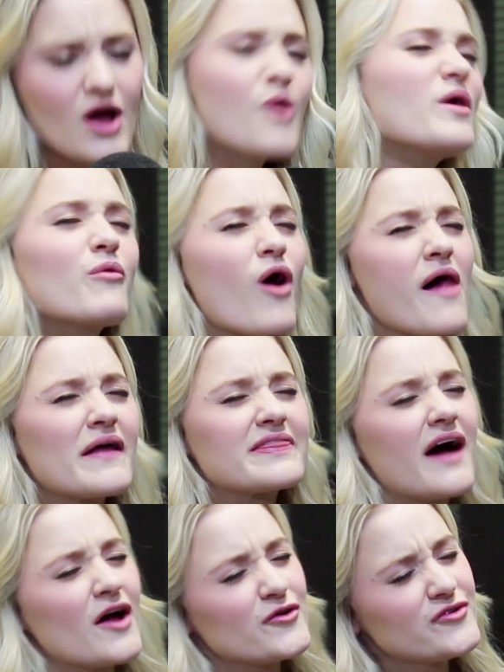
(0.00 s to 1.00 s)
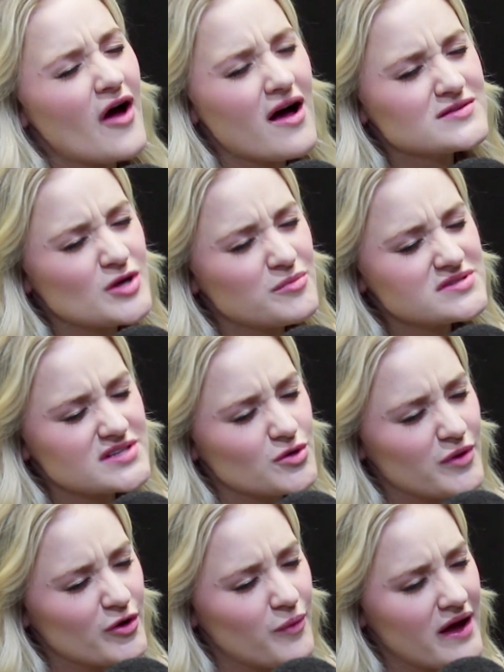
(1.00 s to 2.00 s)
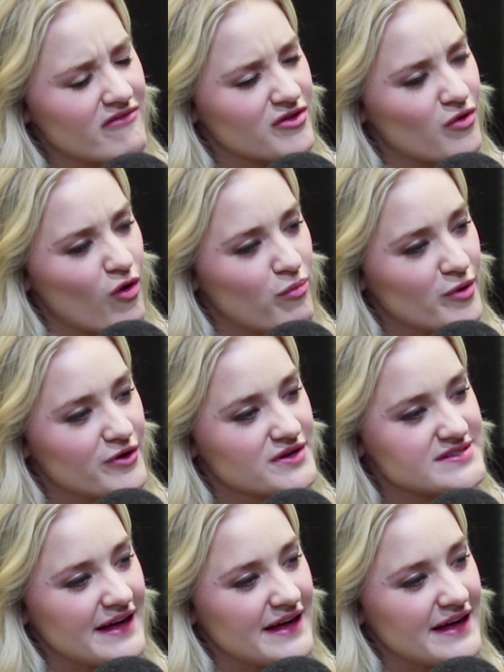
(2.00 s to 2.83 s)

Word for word: we were all like the underdogs almost in a weird way of the Goldbergs,